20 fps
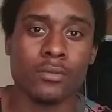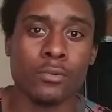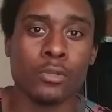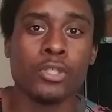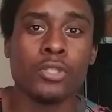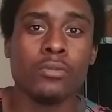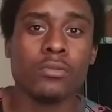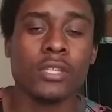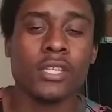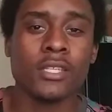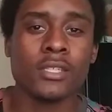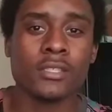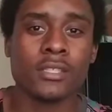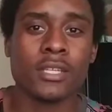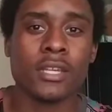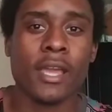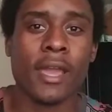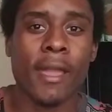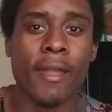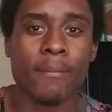What do you think is
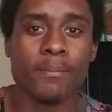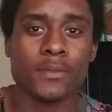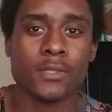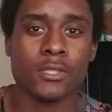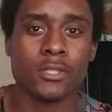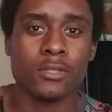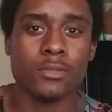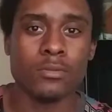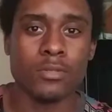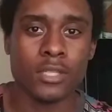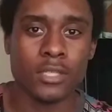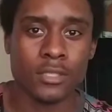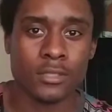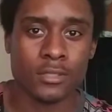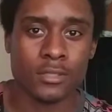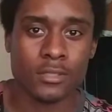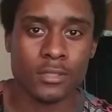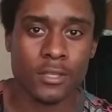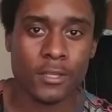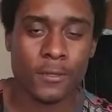going to happen to you
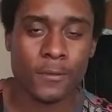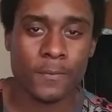niggas?